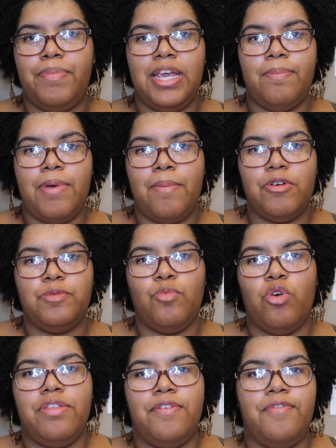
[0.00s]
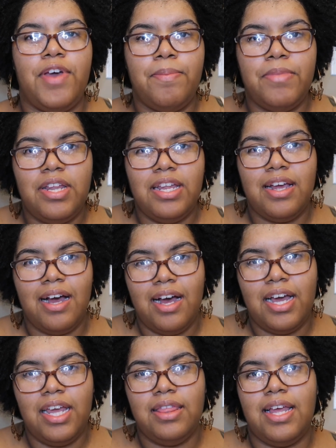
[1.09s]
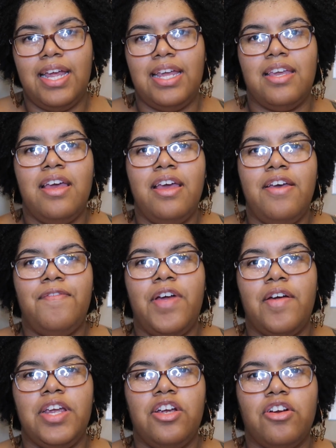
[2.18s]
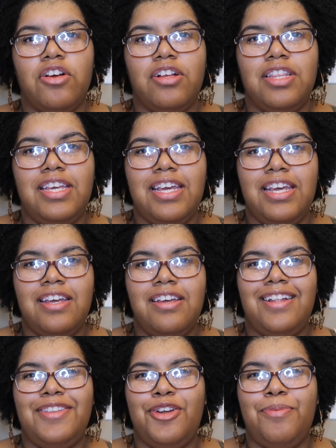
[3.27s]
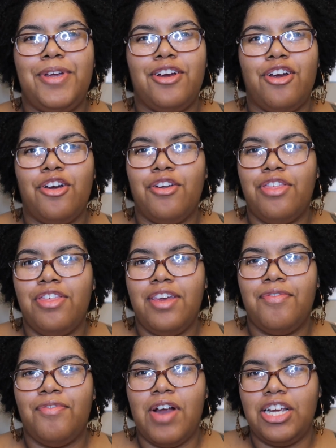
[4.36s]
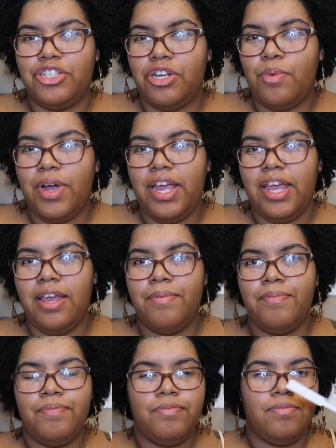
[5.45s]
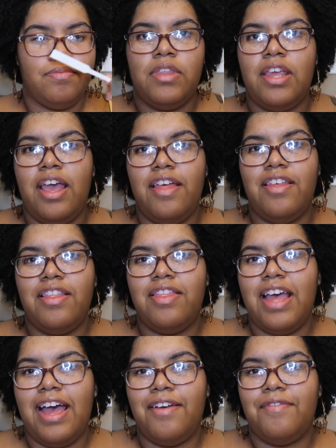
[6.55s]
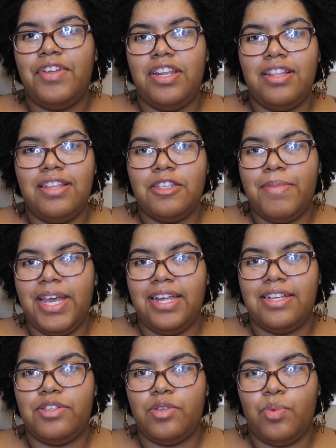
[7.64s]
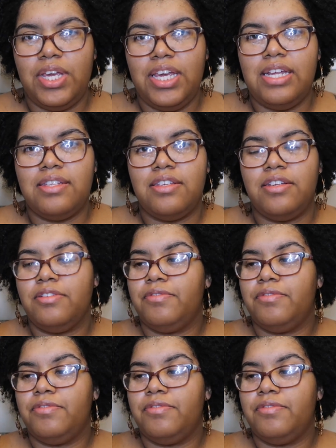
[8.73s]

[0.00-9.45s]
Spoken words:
Pink pepper is more of the feminine kind, like very girly, a little bit earthy, fresh in a way. And then that vanilla is making it sweet.